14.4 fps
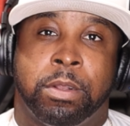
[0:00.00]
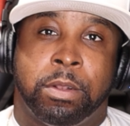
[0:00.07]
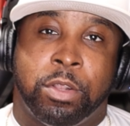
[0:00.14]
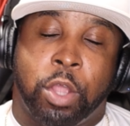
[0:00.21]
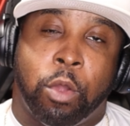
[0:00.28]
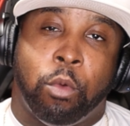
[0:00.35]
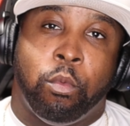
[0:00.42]

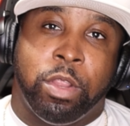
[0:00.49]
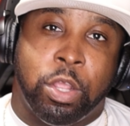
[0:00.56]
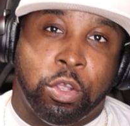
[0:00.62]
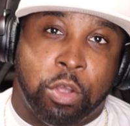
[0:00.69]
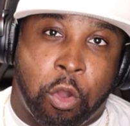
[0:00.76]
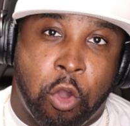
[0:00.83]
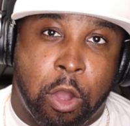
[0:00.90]
Now, when you
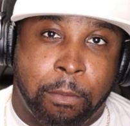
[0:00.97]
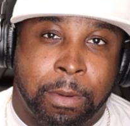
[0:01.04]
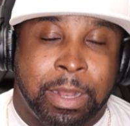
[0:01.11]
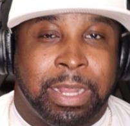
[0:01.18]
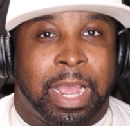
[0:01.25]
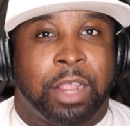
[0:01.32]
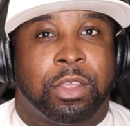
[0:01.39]
go home
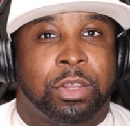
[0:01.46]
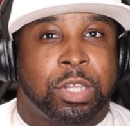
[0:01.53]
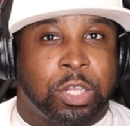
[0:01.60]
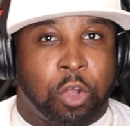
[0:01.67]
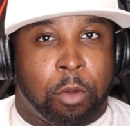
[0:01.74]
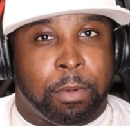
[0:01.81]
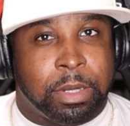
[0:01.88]
and you
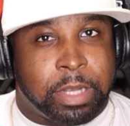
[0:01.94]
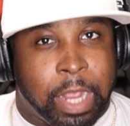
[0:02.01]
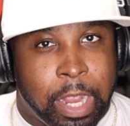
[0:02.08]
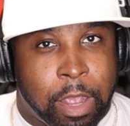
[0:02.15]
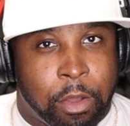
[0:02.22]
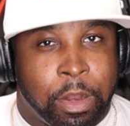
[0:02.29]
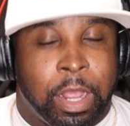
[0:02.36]
sober
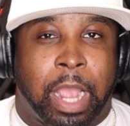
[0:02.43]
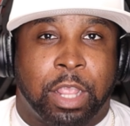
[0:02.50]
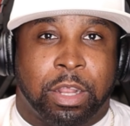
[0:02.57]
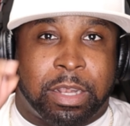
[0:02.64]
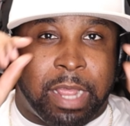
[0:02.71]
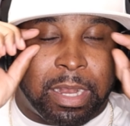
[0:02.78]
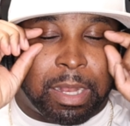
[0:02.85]
down and
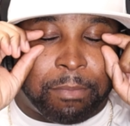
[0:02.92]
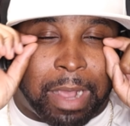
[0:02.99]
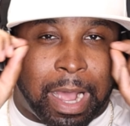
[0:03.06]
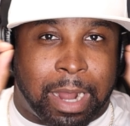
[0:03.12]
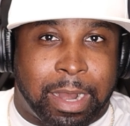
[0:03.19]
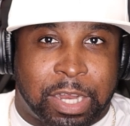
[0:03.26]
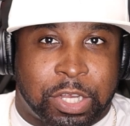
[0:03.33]
you take them
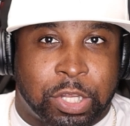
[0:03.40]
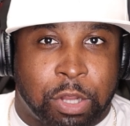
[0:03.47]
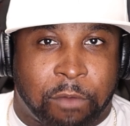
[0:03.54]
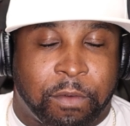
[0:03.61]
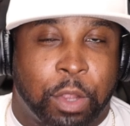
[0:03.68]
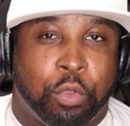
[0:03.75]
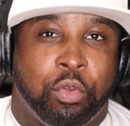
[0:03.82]
eyelashes
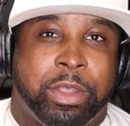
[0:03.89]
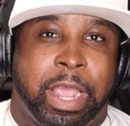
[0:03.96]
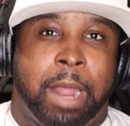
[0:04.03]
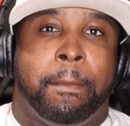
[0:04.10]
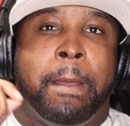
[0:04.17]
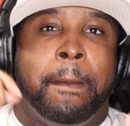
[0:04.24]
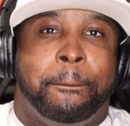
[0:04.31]
off and you
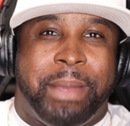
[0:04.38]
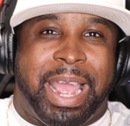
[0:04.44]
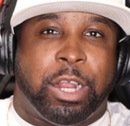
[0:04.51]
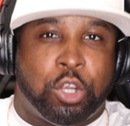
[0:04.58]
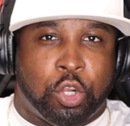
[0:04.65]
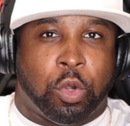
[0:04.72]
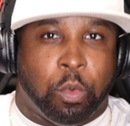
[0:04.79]
get
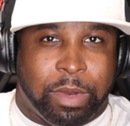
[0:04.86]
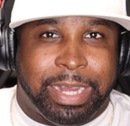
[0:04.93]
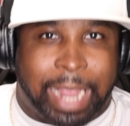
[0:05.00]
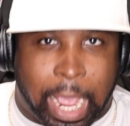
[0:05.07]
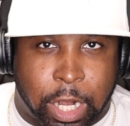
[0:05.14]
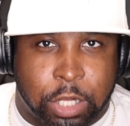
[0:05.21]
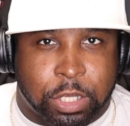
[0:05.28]
back to
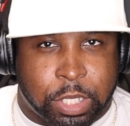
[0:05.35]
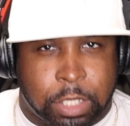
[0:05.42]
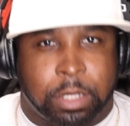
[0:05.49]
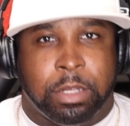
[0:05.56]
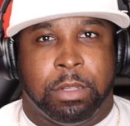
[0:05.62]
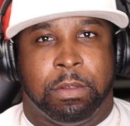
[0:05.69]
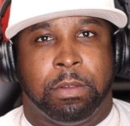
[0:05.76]

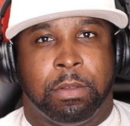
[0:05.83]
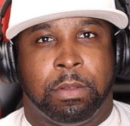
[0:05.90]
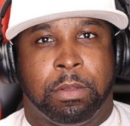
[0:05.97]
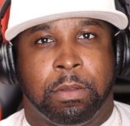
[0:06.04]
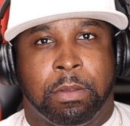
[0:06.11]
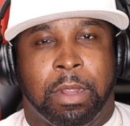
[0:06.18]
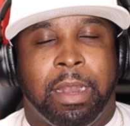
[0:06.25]
reality,
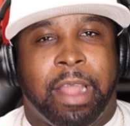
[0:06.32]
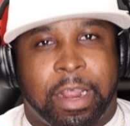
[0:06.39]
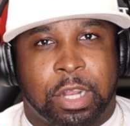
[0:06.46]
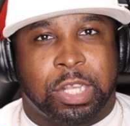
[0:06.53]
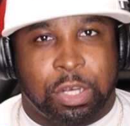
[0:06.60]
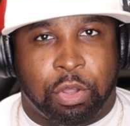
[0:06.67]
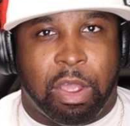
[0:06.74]
let
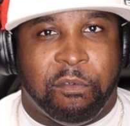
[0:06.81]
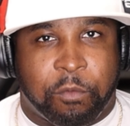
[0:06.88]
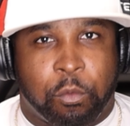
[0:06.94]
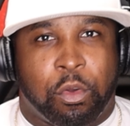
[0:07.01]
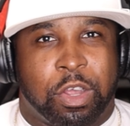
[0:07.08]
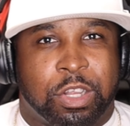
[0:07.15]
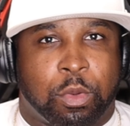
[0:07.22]
us know if it
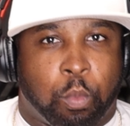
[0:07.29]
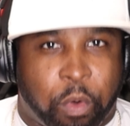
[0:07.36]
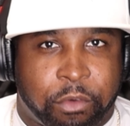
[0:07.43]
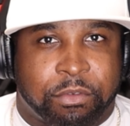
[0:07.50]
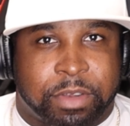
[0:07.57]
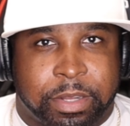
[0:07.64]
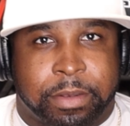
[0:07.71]
was
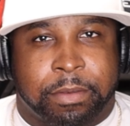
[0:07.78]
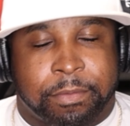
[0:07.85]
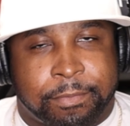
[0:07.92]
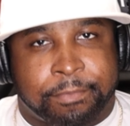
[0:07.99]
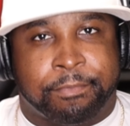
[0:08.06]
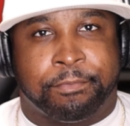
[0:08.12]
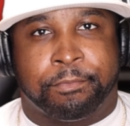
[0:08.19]
worth it.
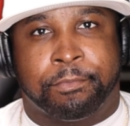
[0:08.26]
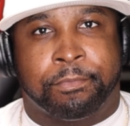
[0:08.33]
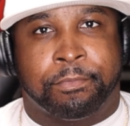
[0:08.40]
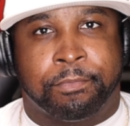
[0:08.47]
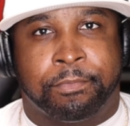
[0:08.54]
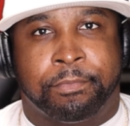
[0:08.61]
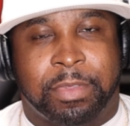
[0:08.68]

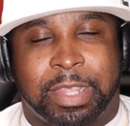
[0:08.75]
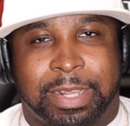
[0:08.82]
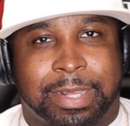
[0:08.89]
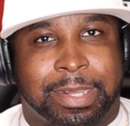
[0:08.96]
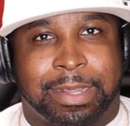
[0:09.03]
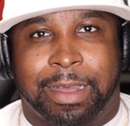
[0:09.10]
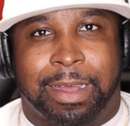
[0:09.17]

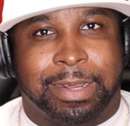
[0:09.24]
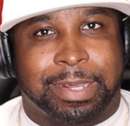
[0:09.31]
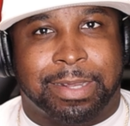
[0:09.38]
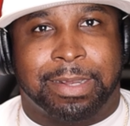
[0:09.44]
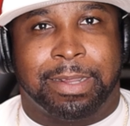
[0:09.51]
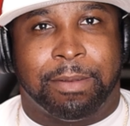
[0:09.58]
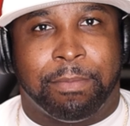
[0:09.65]

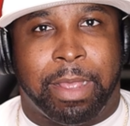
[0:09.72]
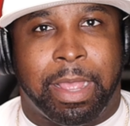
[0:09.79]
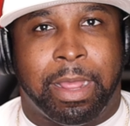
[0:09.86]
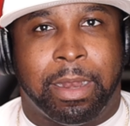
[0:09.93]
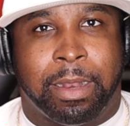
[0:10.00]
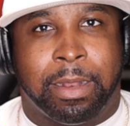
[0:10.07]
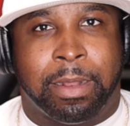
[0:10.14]
Disgusting, man.